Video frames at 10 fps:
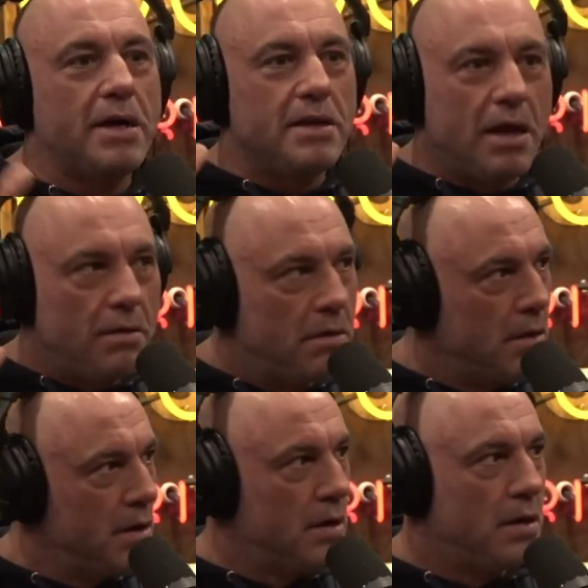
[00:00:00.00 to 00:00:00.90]
And then
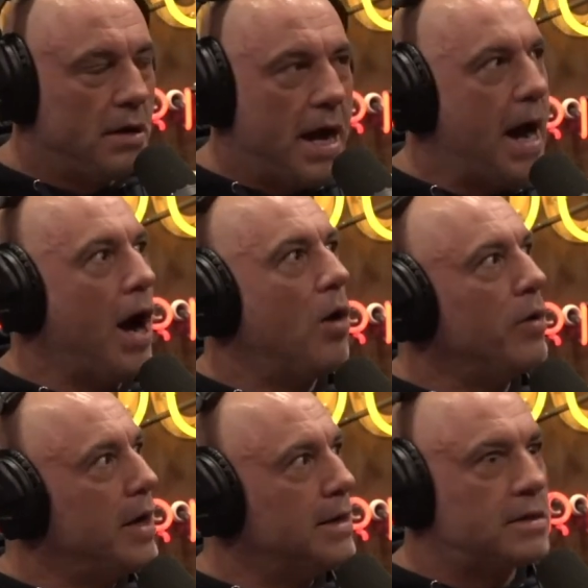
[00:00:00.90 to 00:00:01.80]

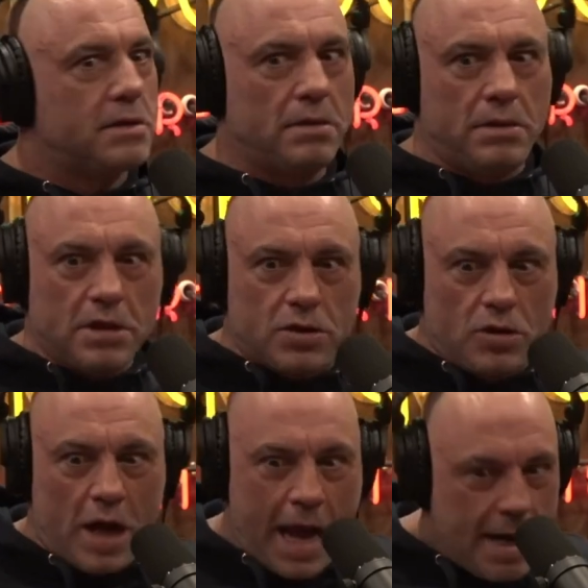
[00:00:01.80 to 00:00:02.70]
now it's this
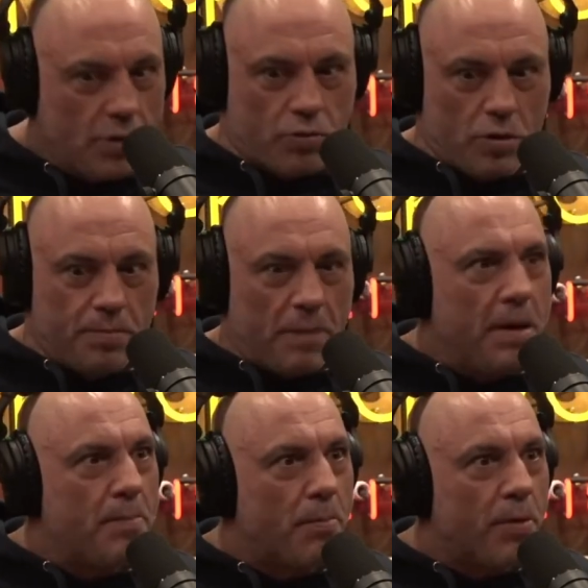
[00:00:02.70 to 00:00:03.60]
hate group that
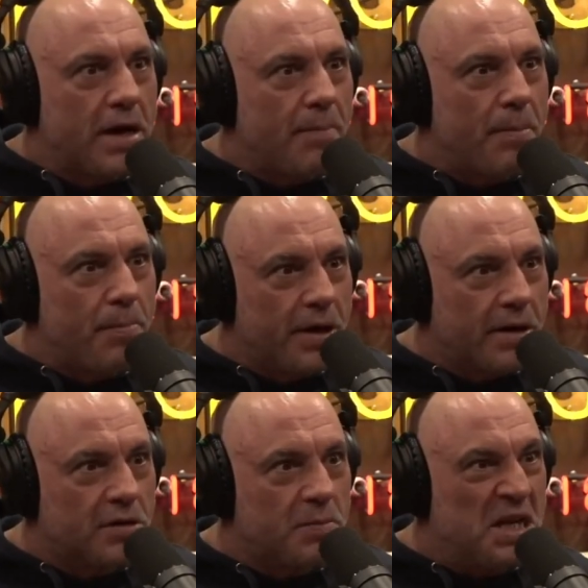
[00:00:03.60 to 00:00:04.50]
people bring up in
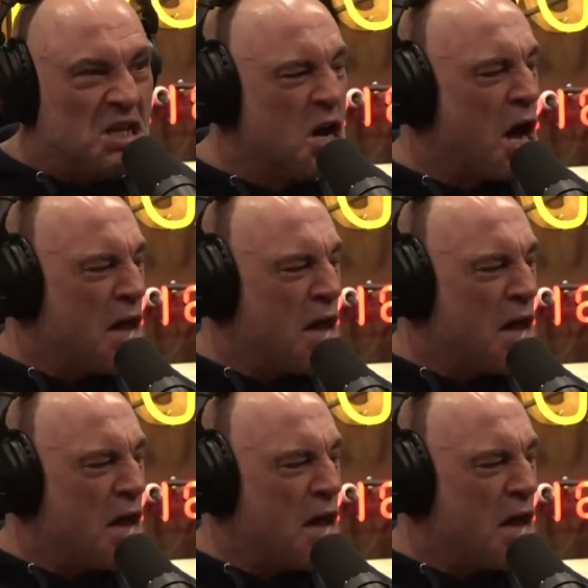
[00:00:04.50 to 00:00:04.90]
political speech,